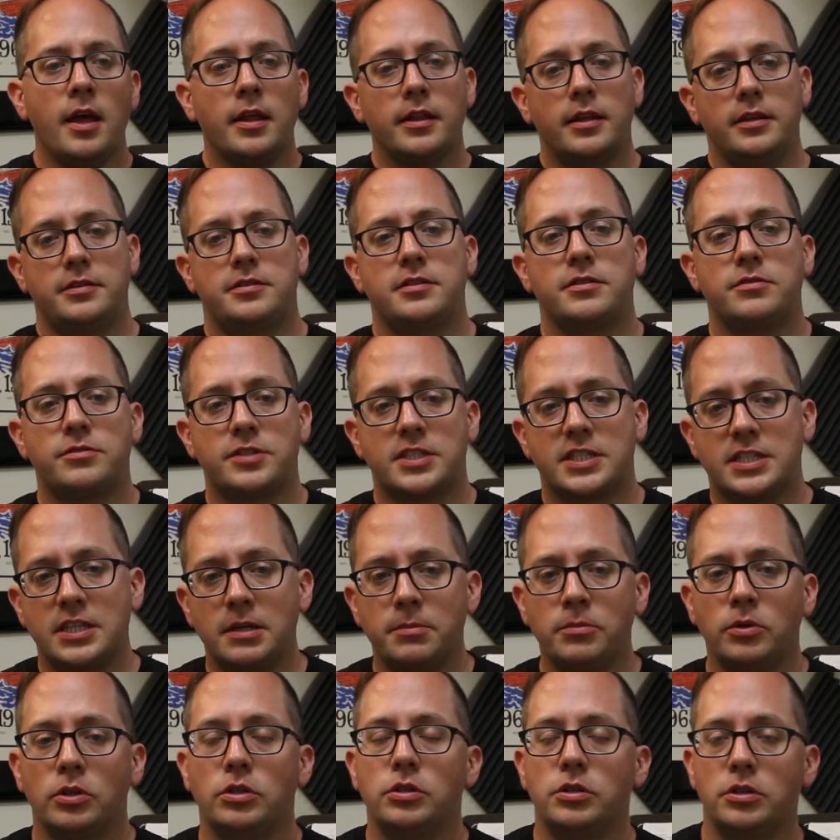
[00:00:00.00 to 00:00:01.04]
This is
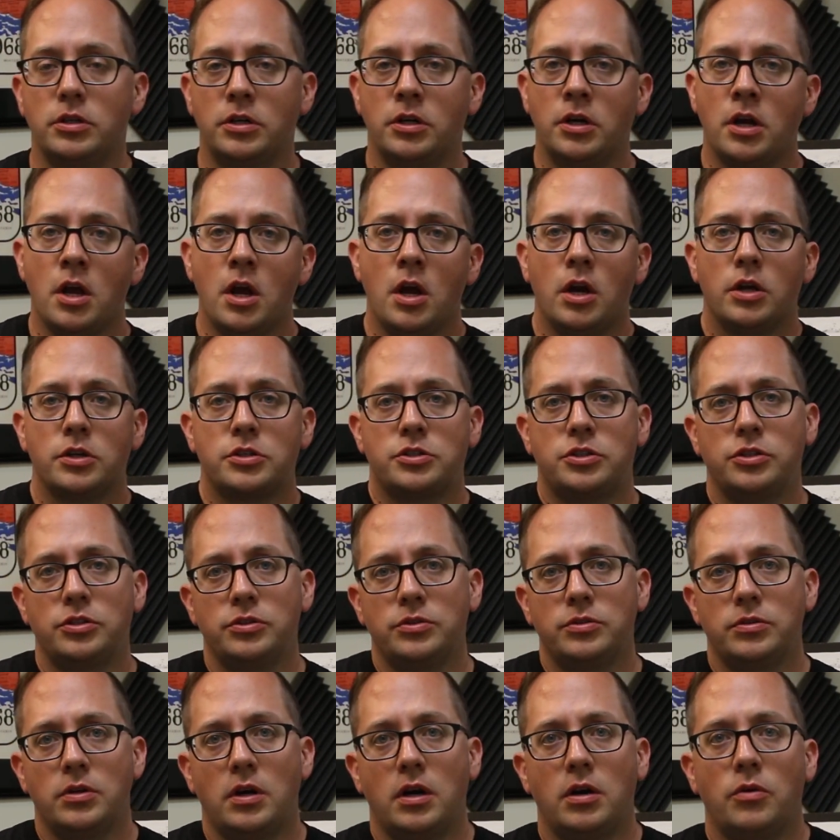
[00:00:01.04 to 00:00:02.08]
similar
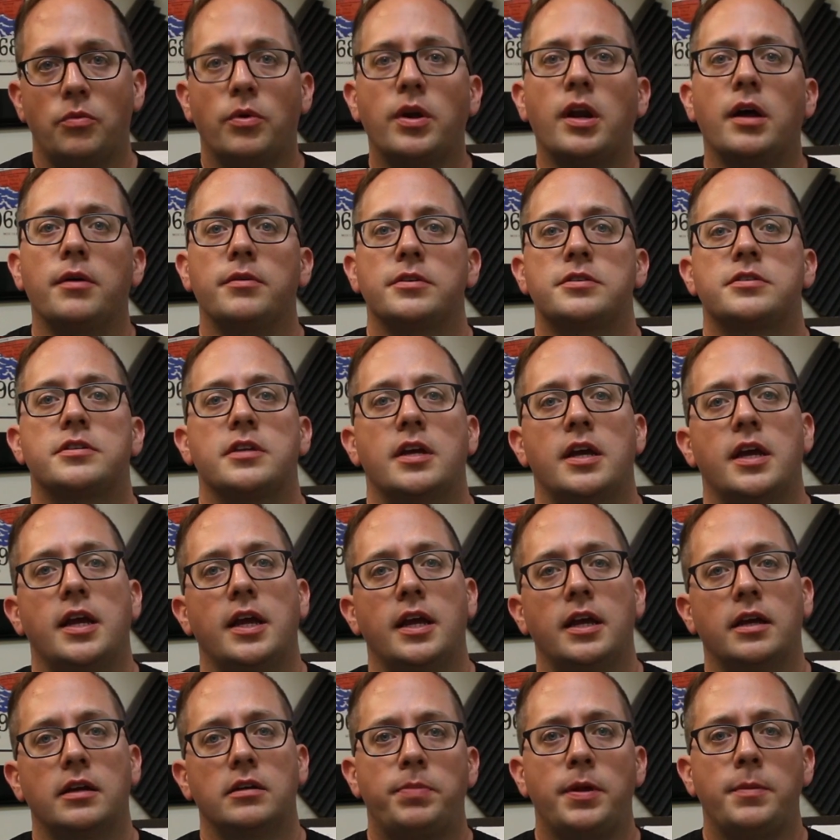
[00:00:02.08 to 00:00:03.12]
to when I was
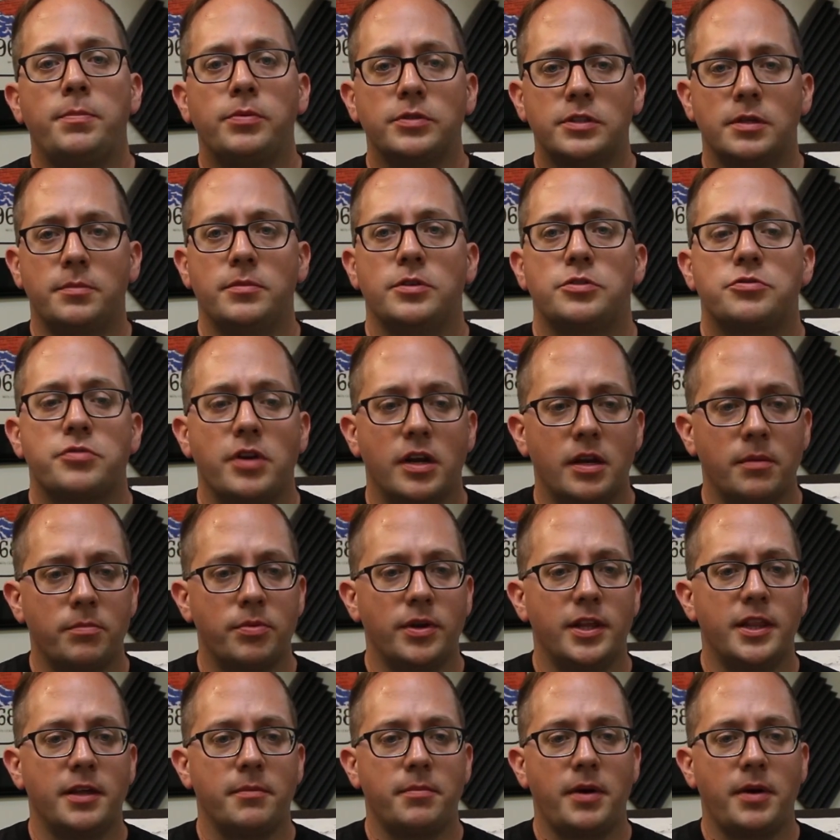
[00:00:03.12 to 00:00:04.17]
saying people demonstrating
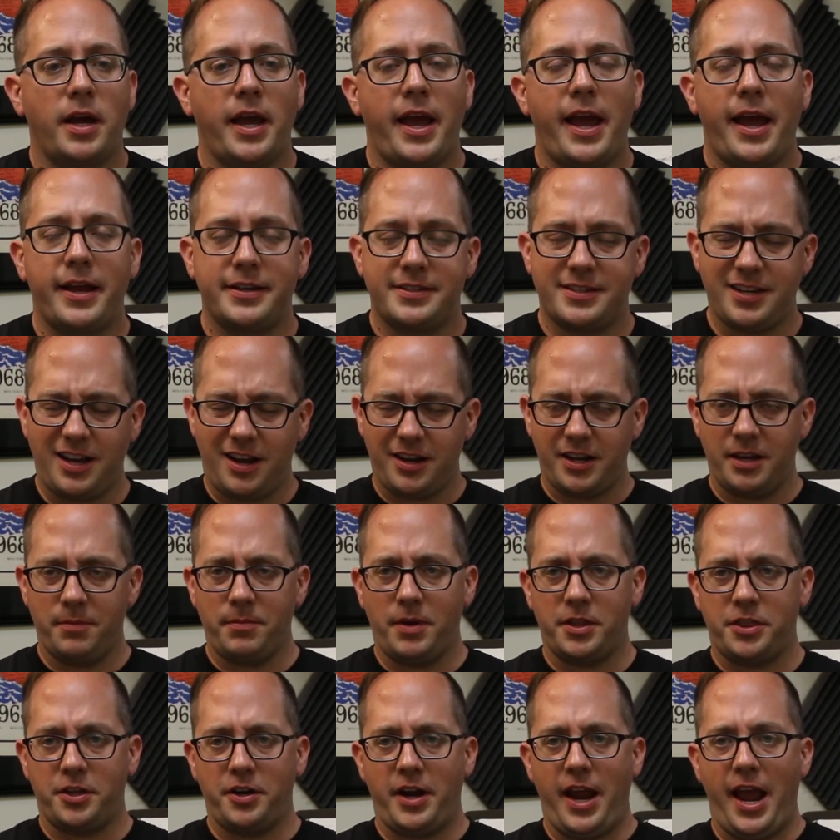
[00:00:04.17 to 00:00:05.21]
breathing by talking
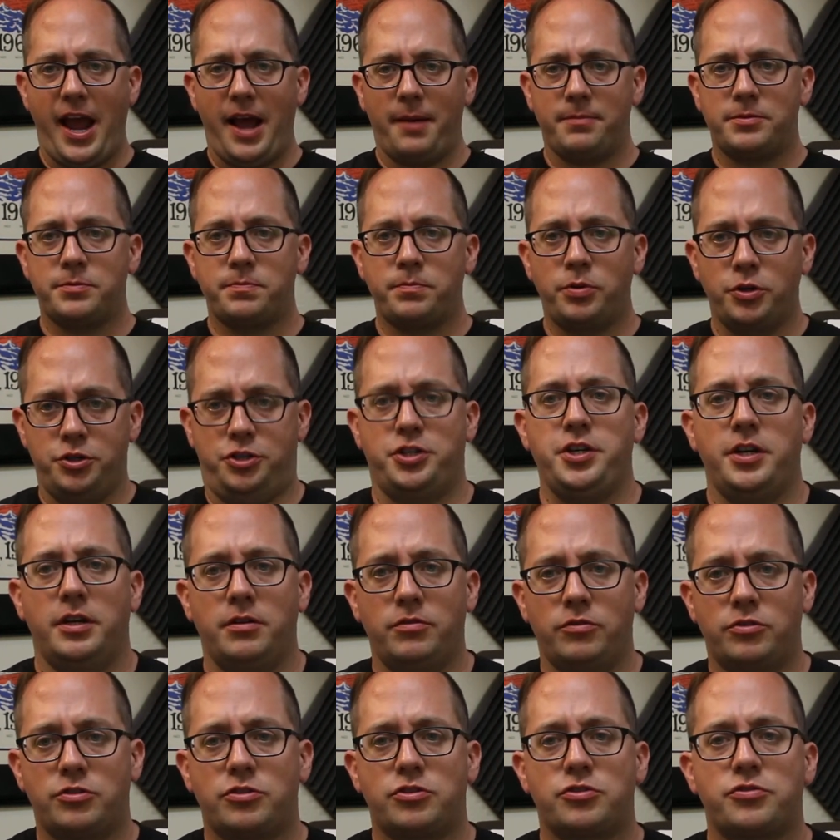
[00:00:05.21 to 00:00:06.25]
about their abs
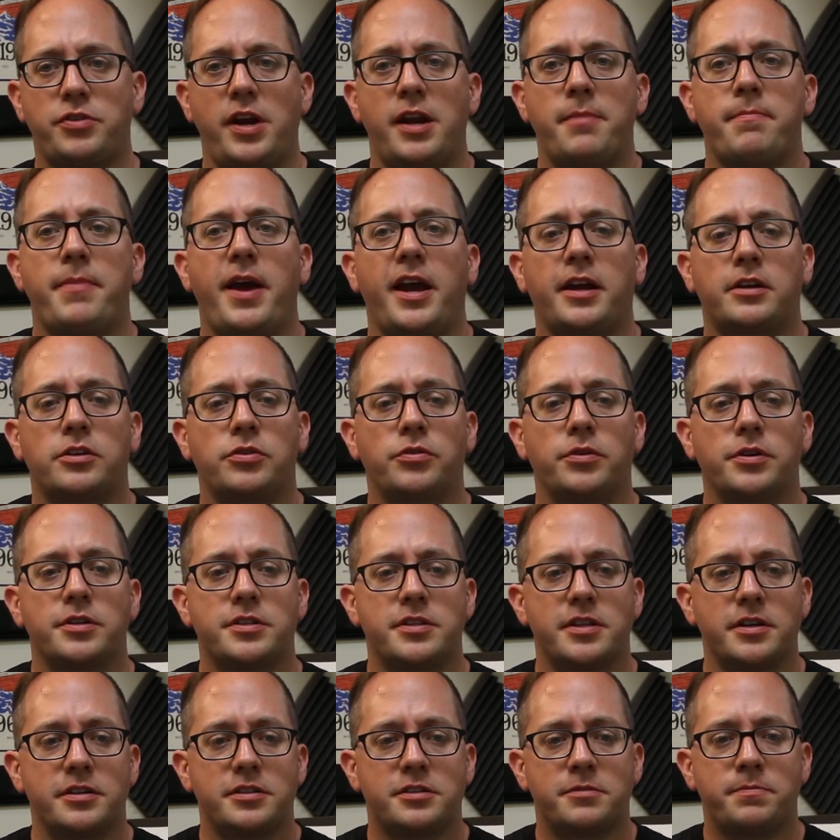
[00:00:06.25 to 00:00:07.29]
pushing straight back towards
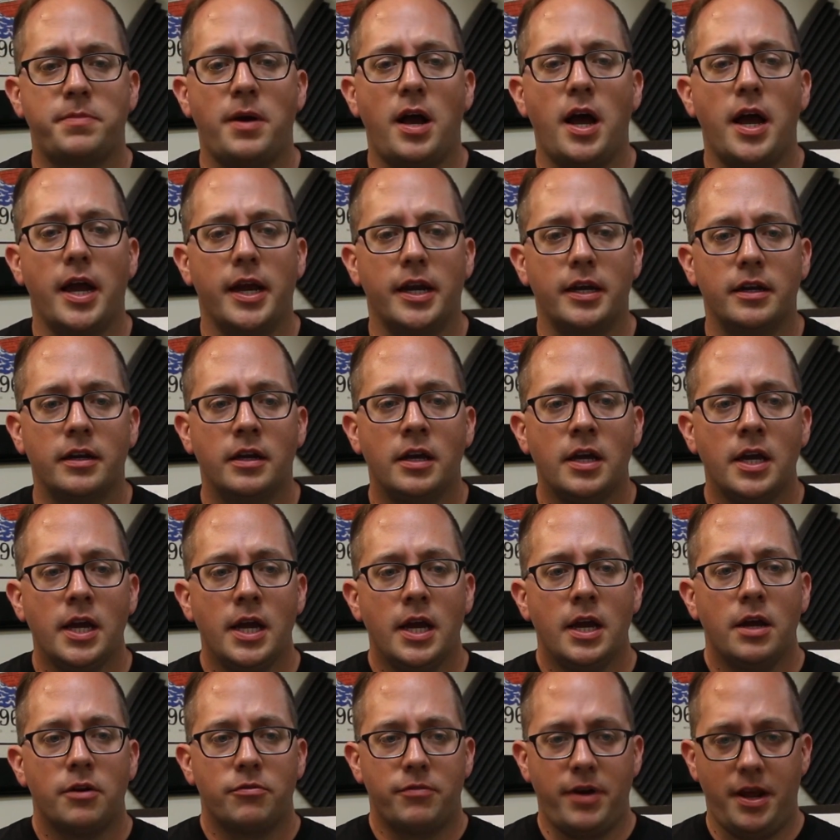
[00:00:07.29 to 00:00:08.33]
their spine
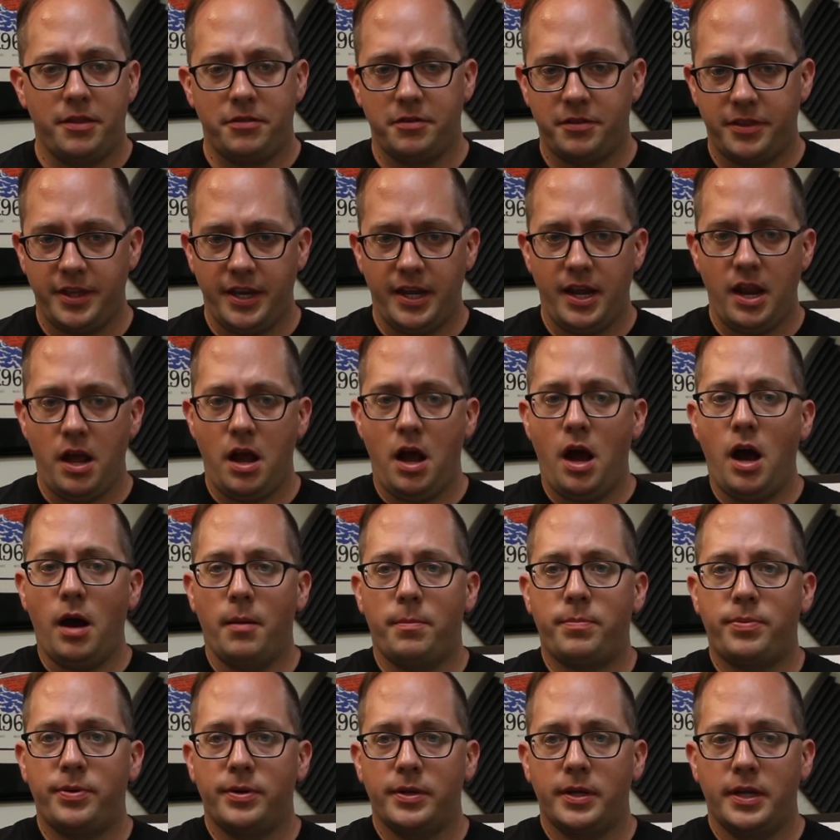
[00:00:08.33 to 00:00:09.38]
rather than
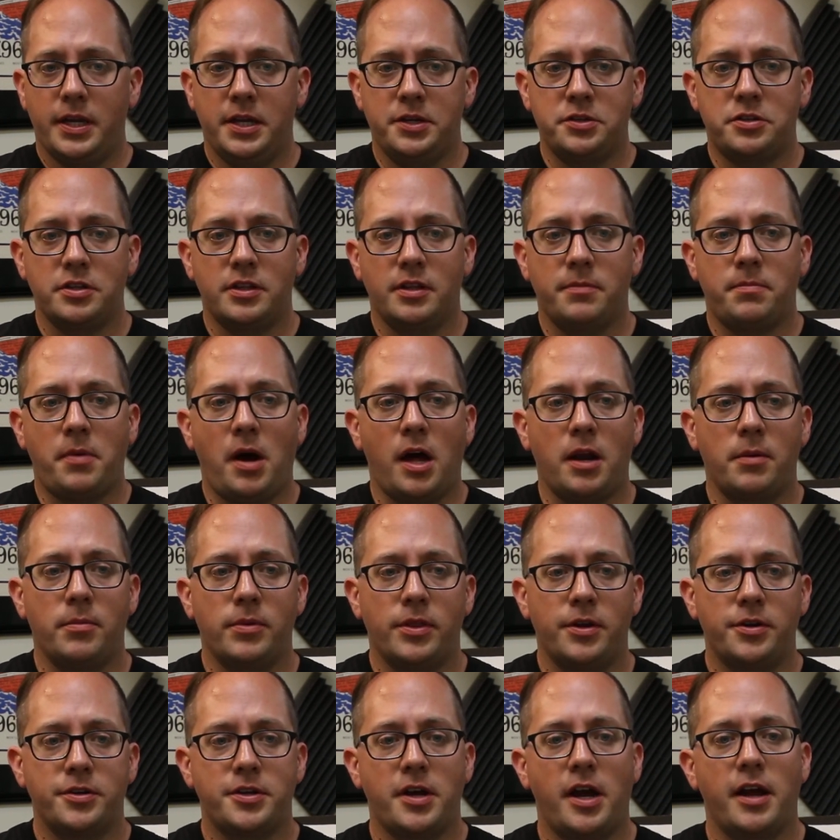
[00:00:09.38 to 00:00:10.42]
up into the bottom of
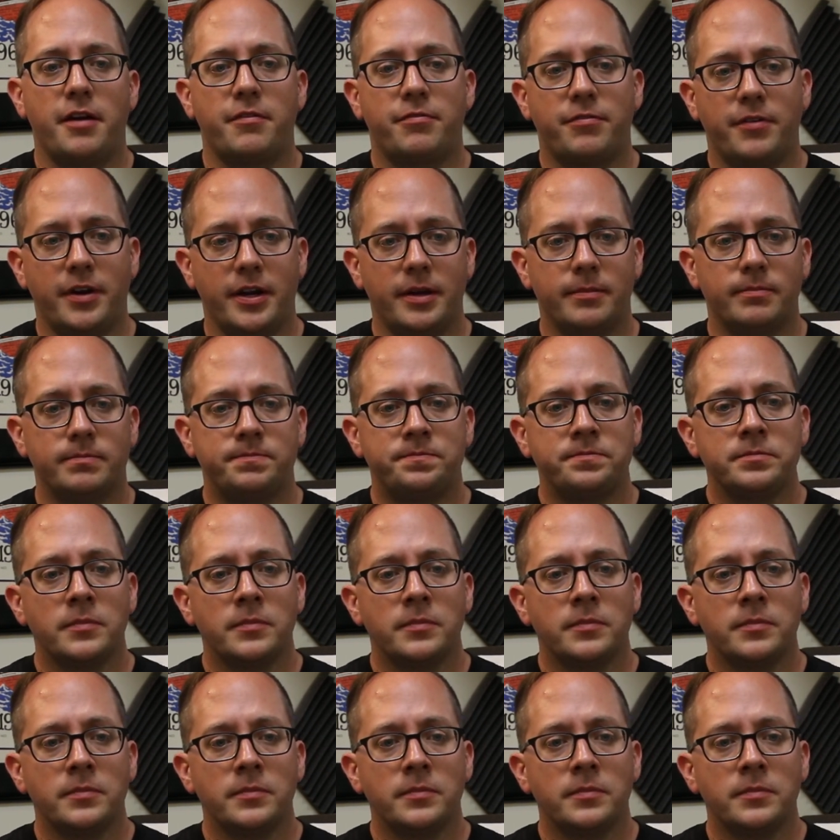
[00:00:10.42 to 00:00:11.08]
their diaphragm.